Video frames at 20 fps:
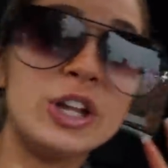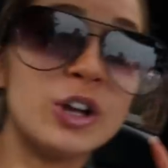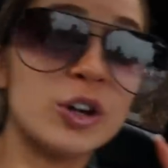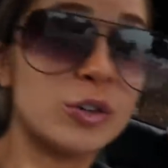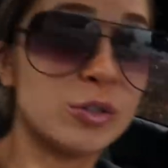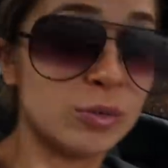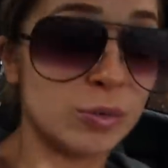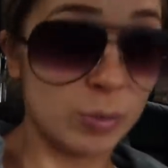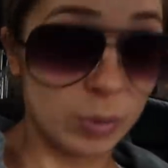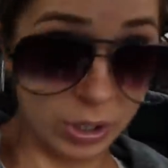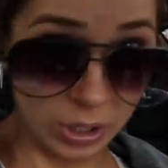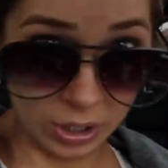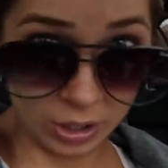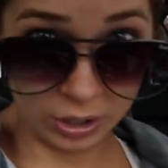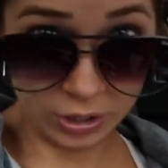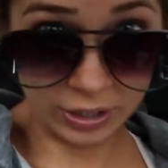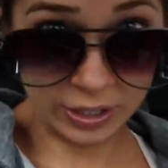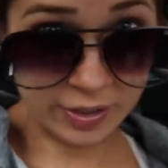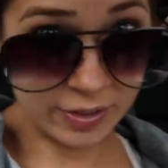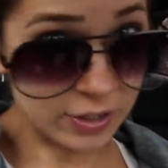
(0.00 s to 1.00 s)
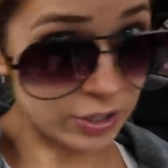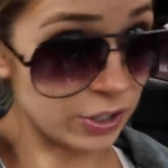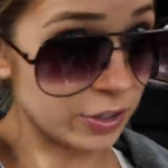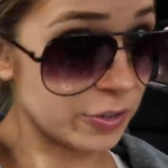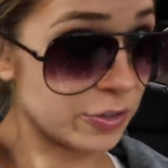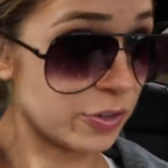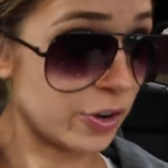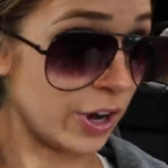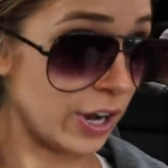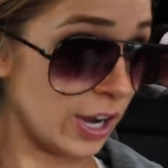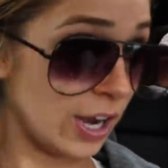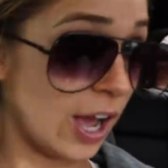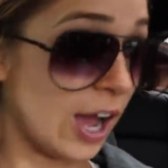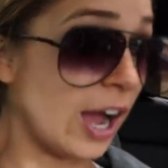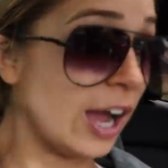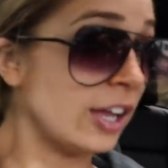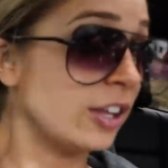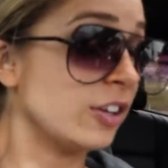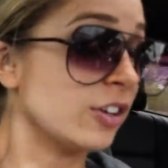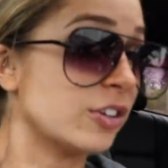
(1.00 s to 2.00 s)
look, well, Lindsay looks great.
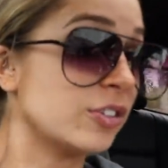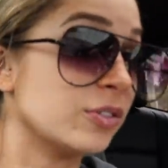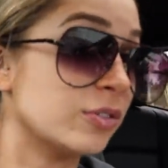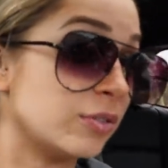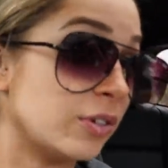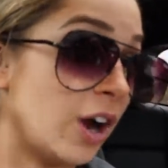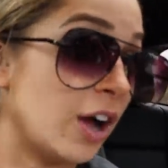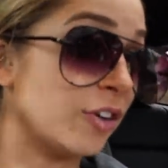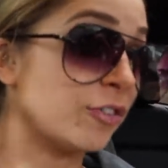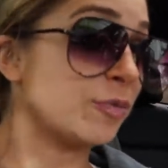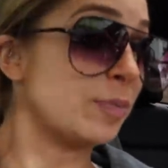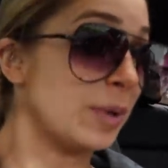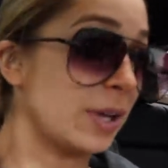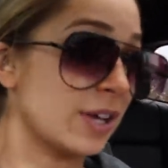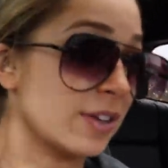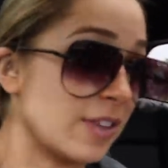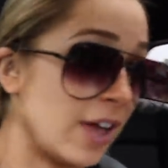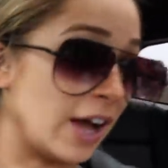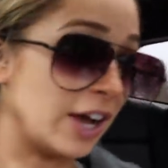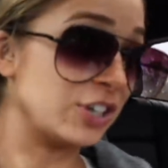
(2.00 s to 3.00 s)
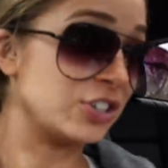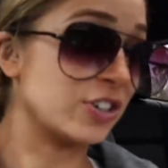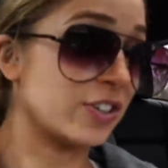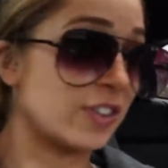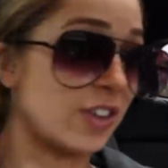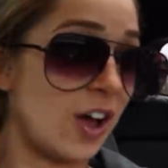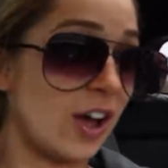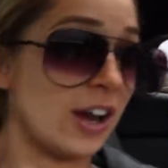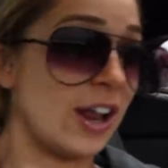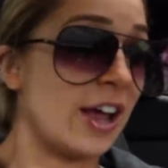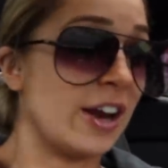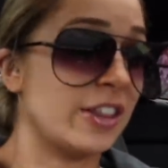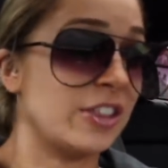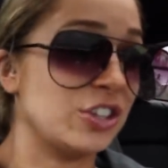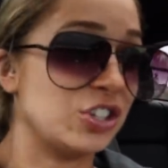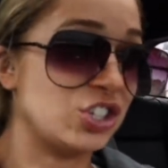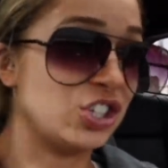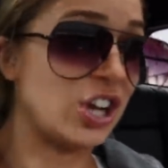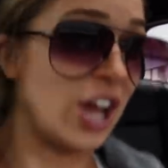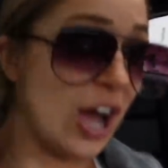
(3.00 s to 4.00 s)
I look rough because I just got out of
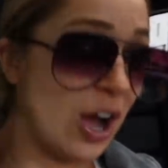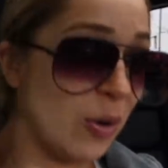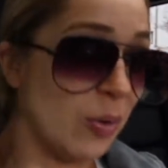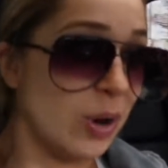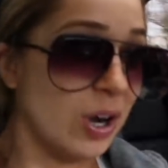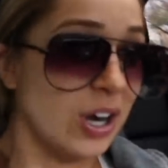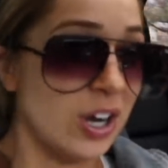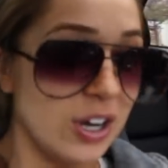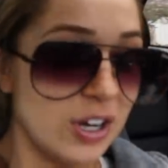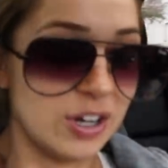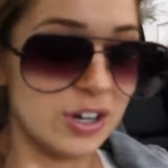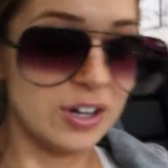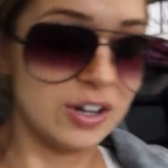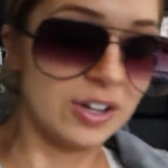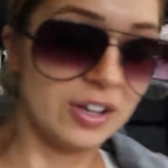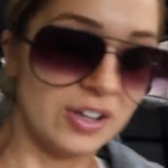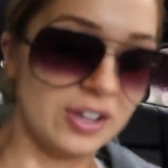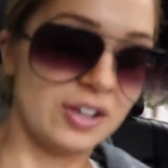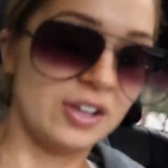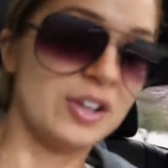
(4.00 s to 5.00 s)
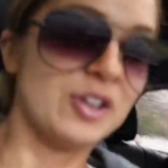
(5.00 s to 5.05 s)
the shower. Glasses on, you